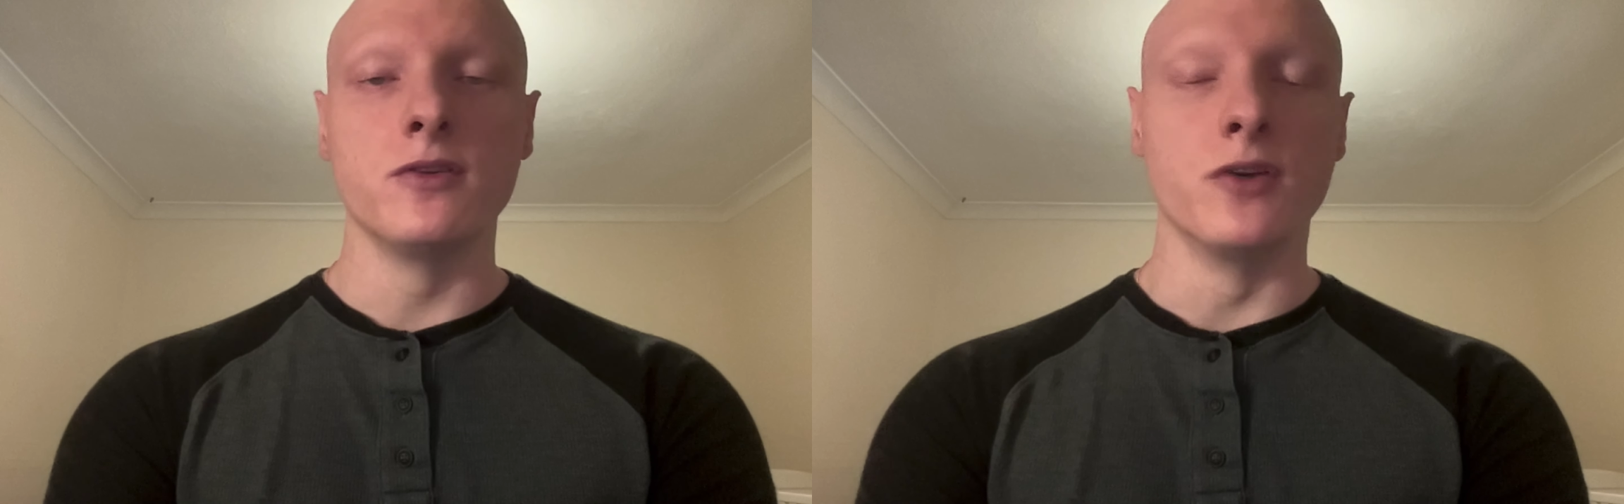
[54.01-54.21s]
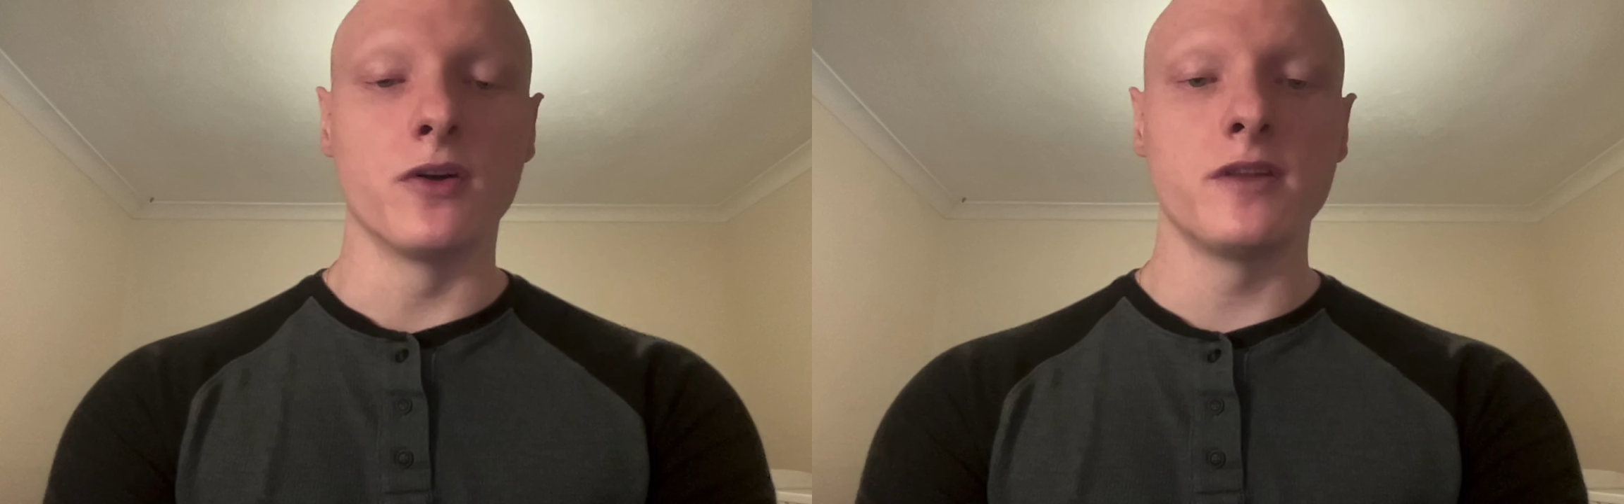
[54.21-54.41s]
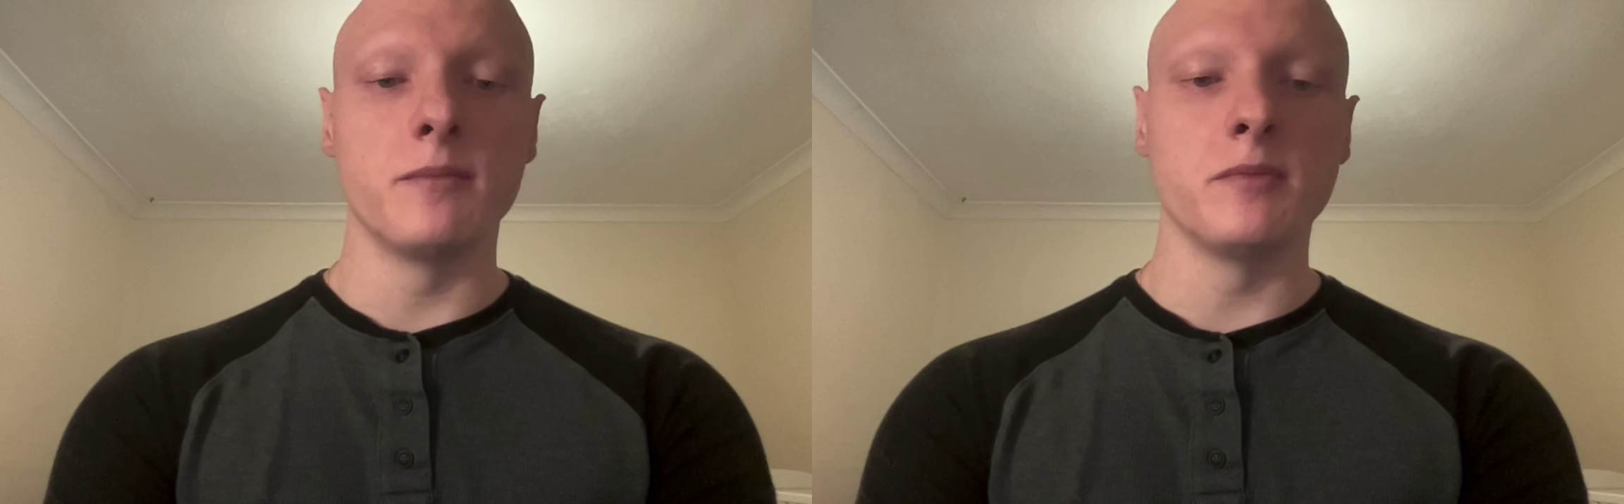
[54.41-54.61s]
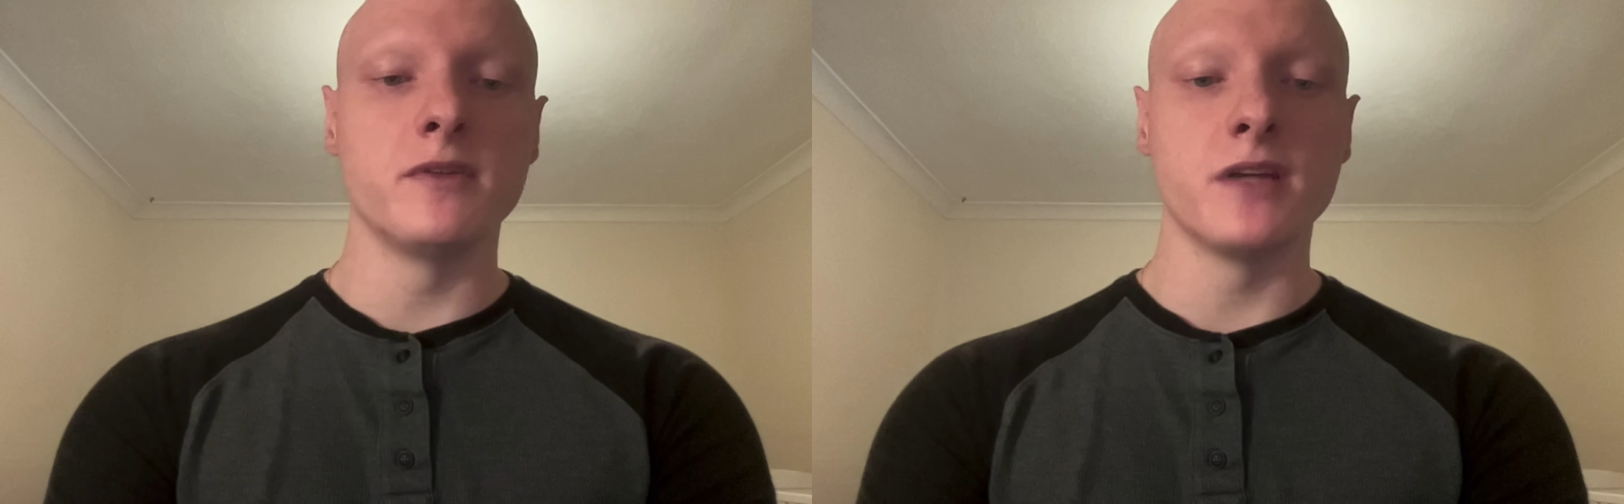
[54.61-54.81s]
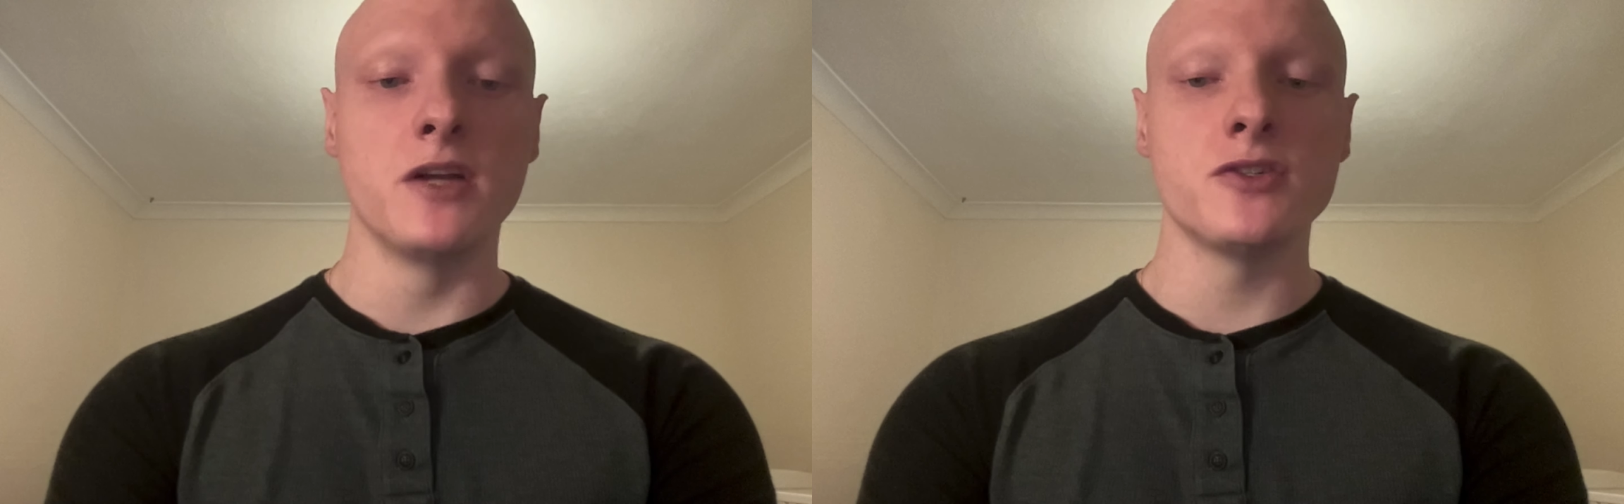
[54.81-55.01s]
during the
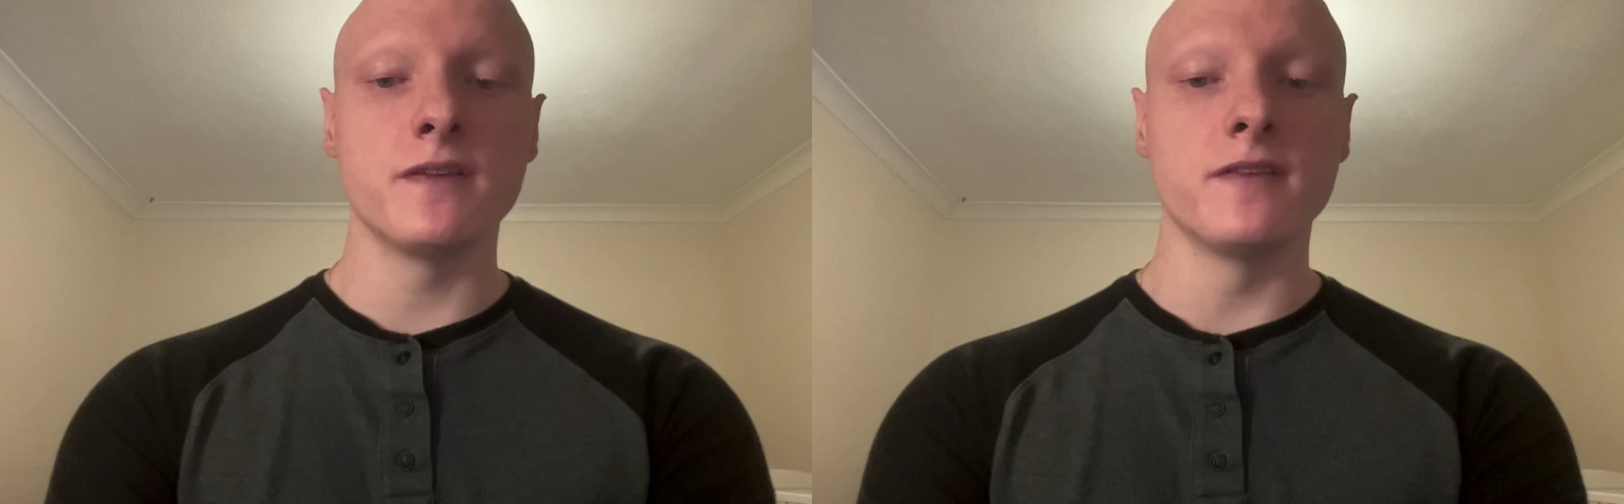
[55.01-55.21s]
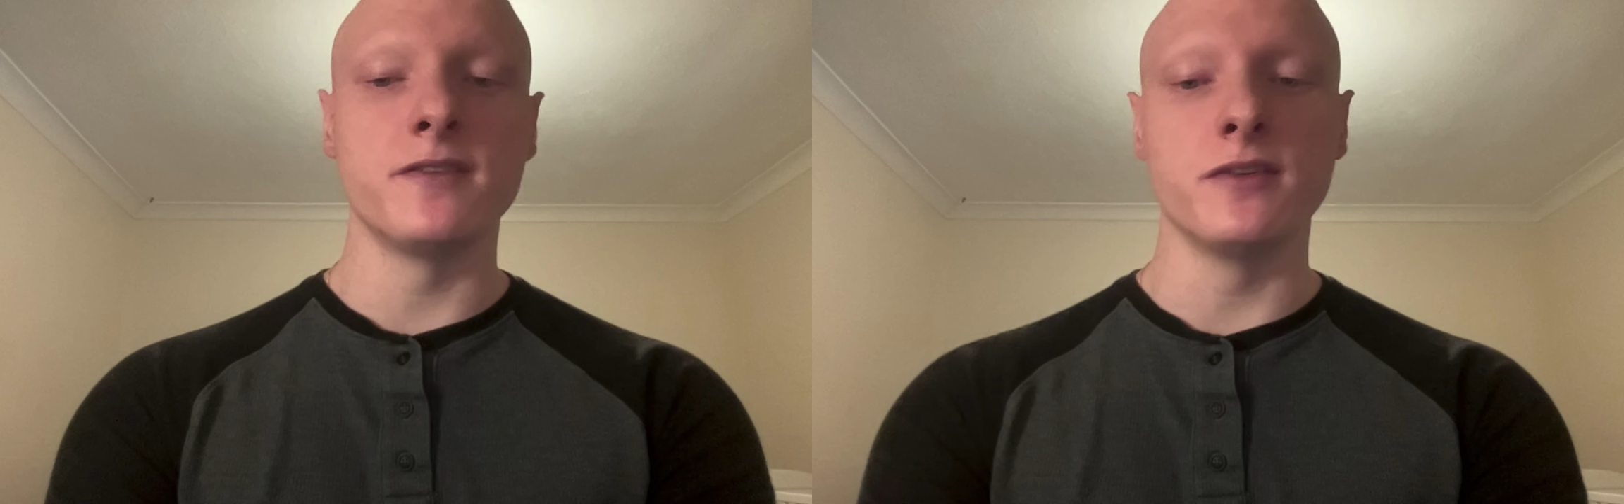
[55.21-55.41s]
implementation of